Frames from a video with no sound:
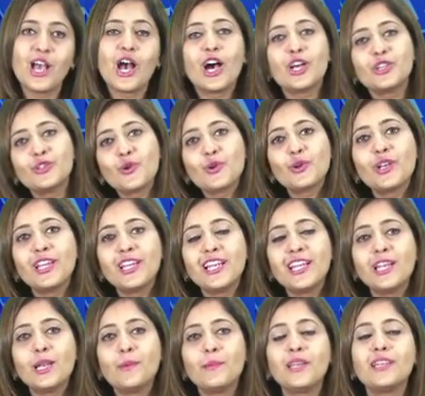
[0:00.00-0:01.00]
Ashok
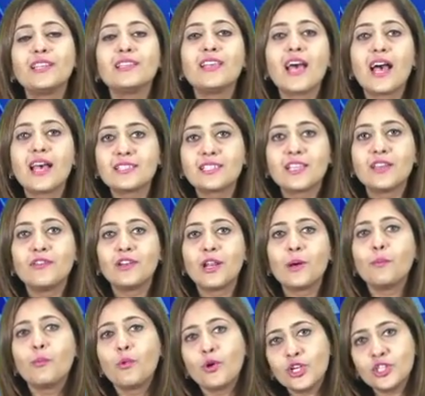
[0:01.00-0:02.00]
Leyland Limited has given a
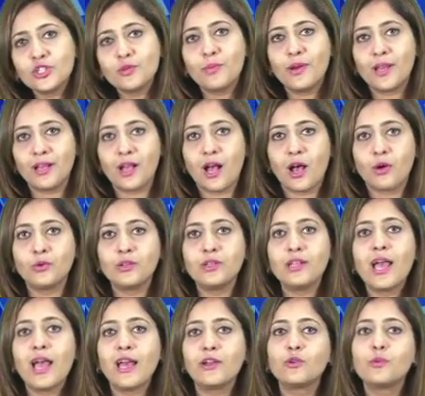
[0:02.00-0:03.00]
bullish breakout
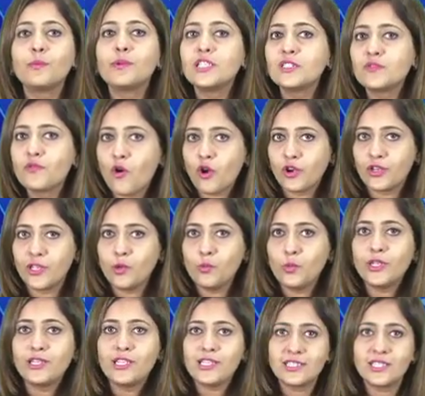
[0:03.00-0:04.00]
at rupees 40
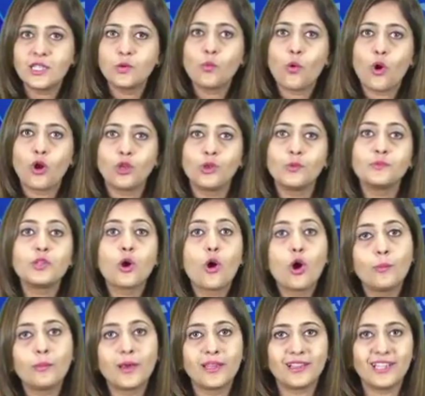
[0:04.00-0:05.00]
with decent volumes
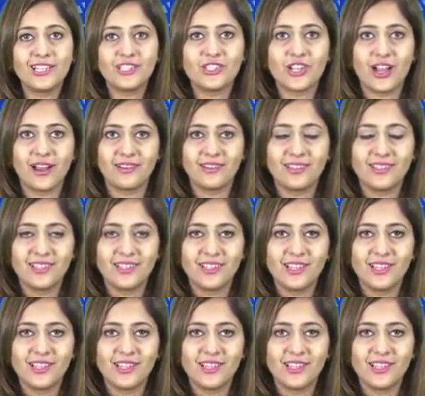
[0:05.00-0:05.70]
on monthly chart.